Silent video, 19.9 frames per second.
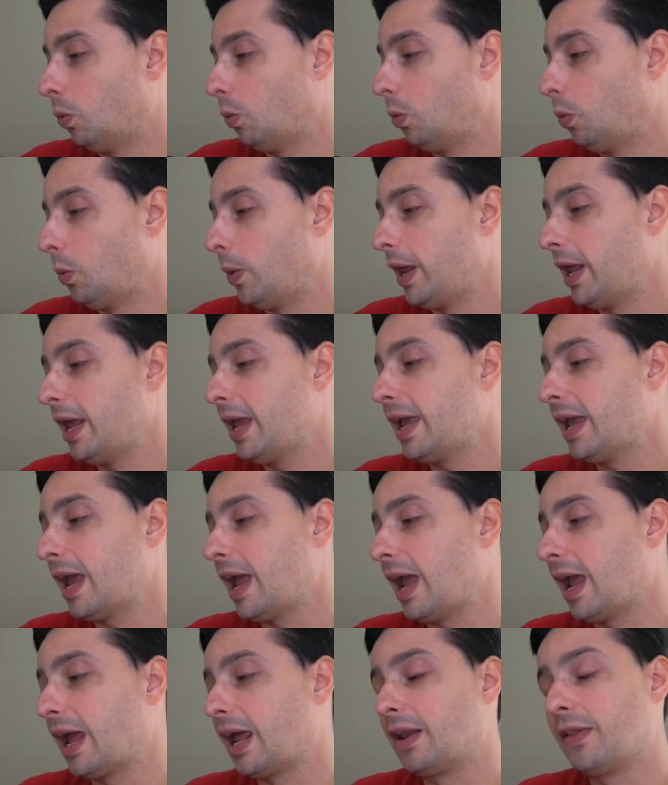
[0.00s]
we
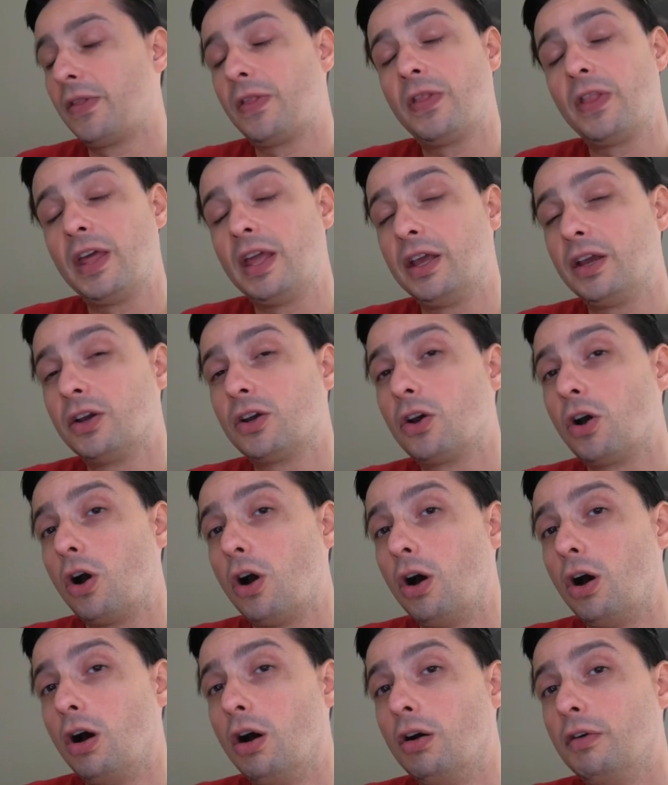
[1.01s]
can think
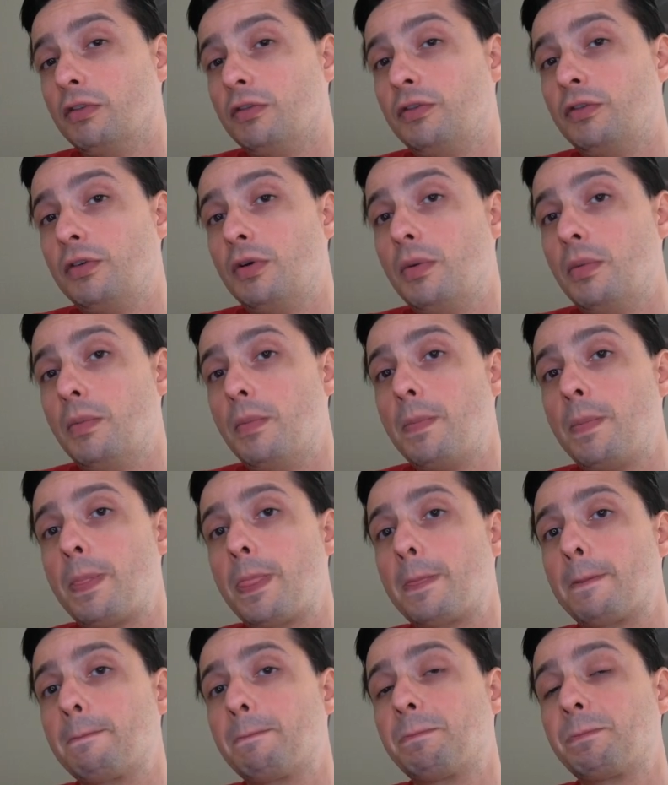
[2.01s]
of
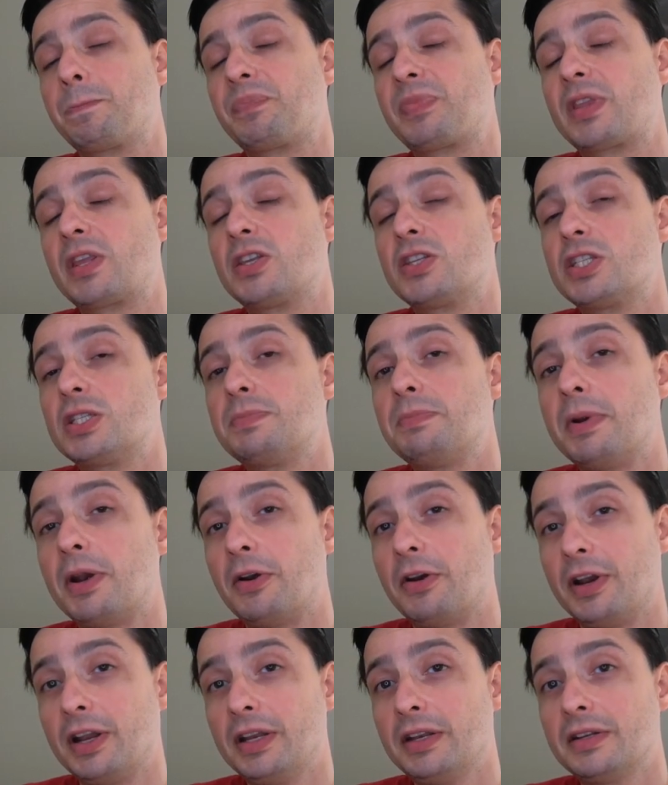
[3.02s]

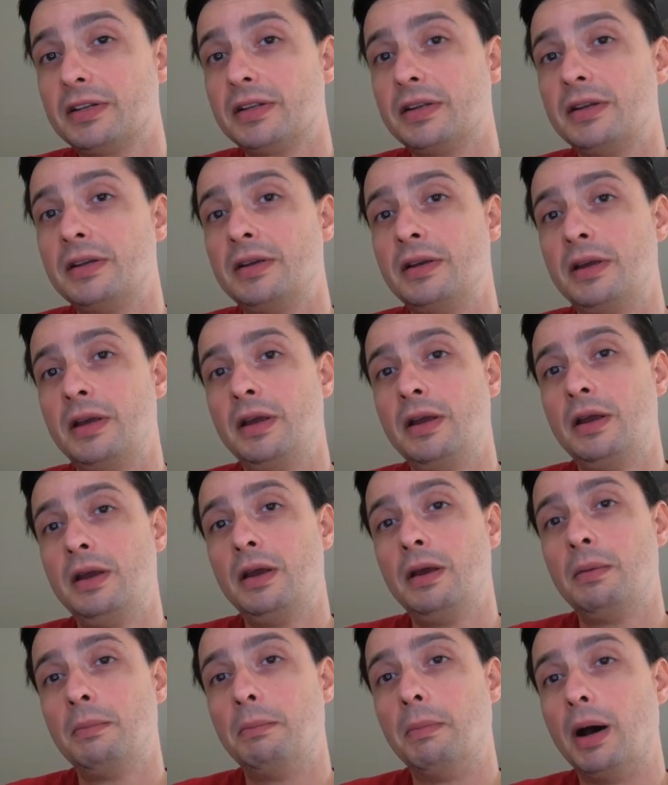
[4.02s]
spirit,
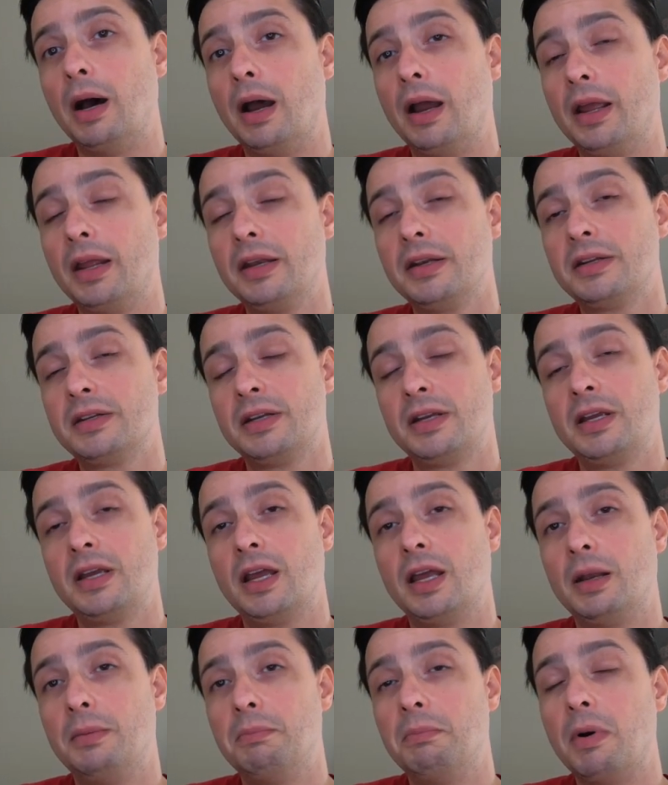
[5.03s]
mind,
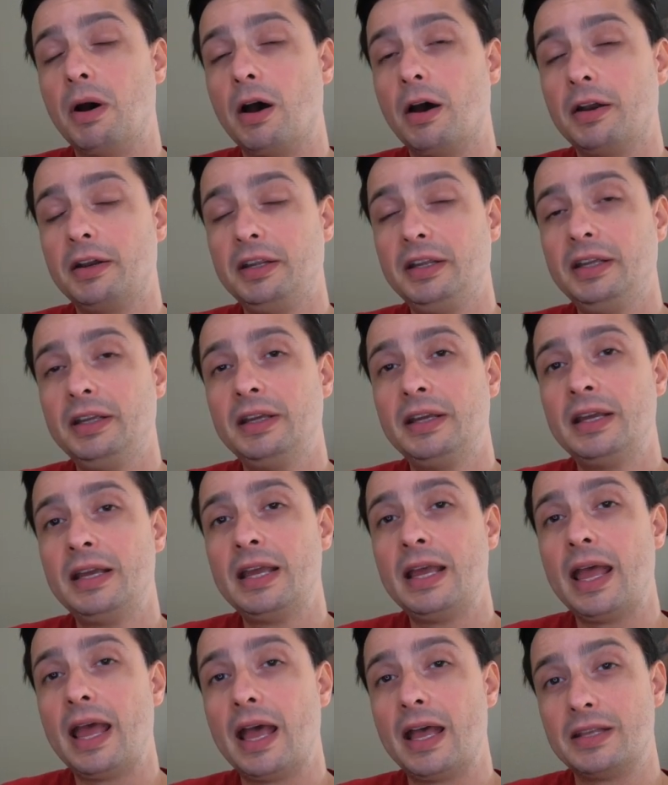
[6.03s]
and body
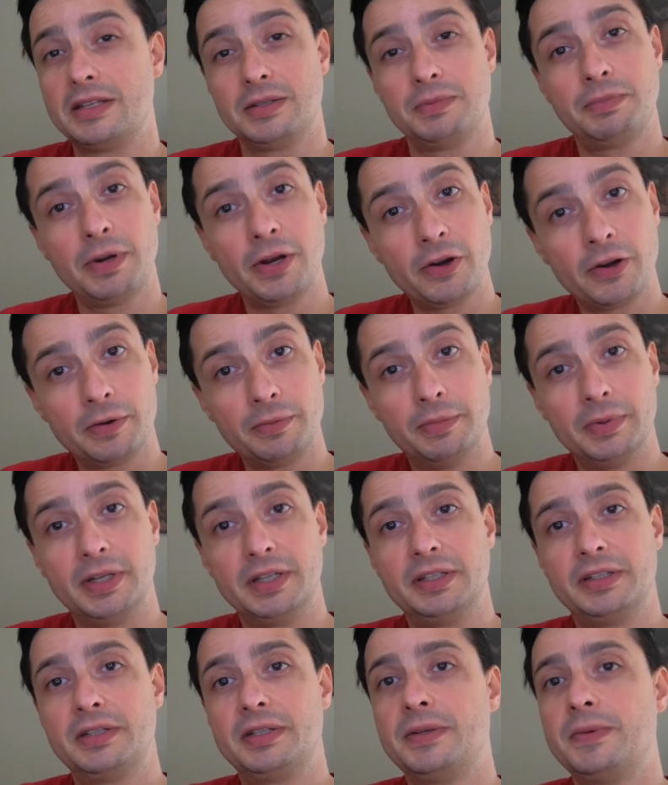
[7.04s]
as a
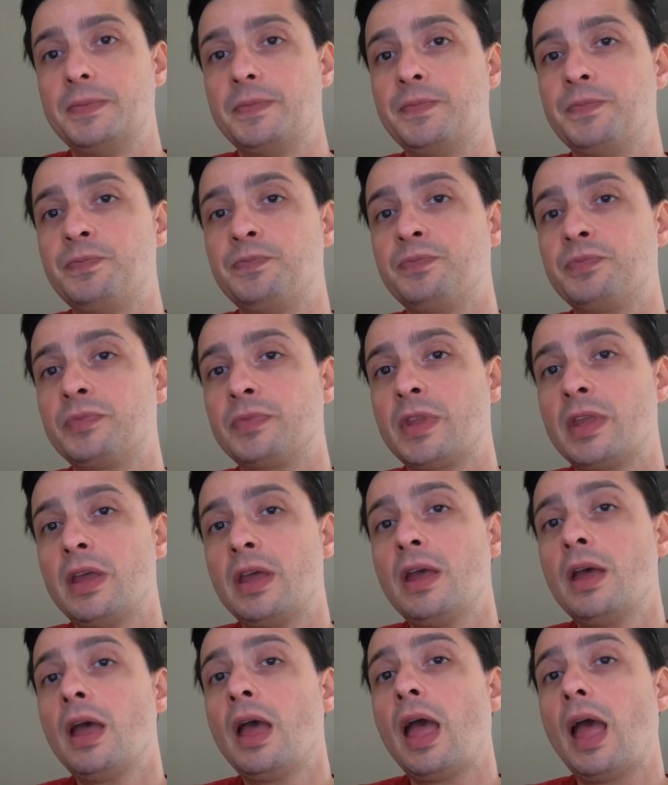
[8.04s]
pyramid.
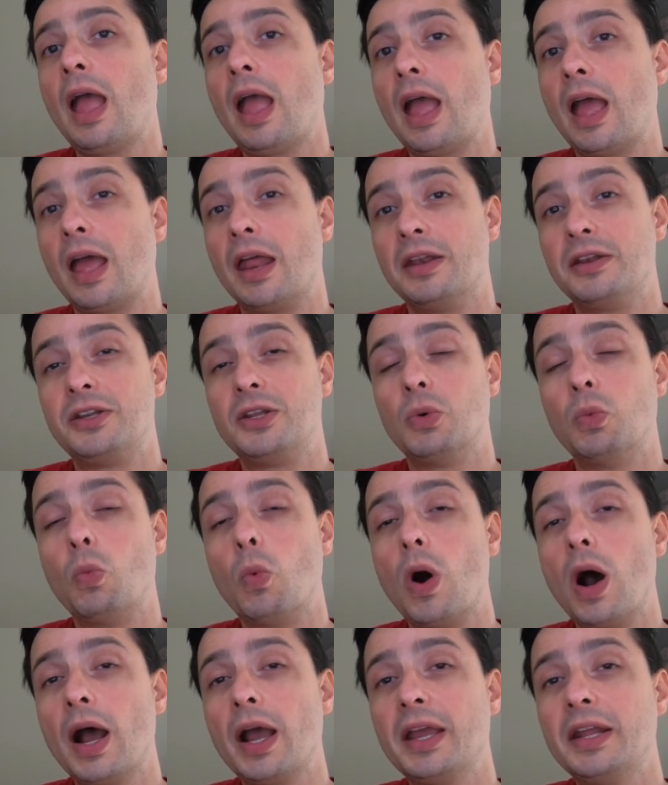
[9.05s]
And the
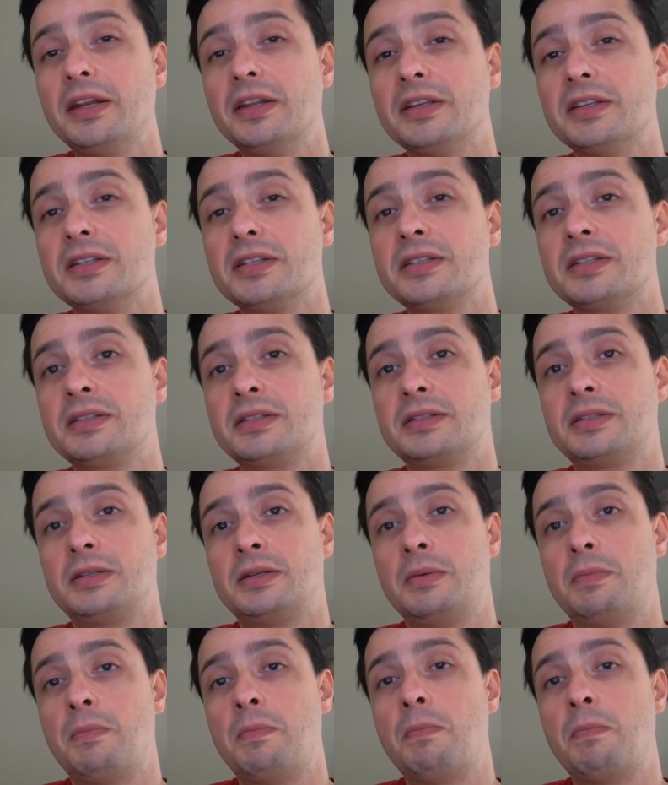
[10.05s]
widest